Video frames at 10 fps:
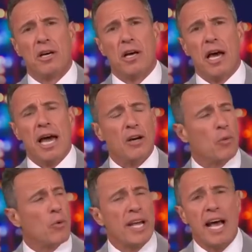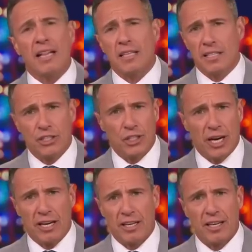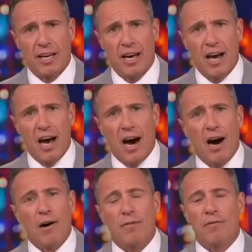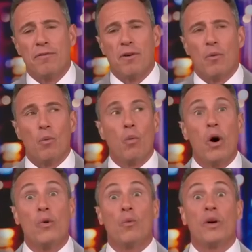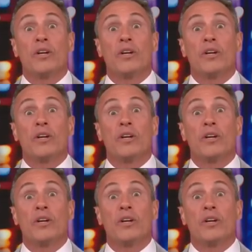and a reality check of what we're,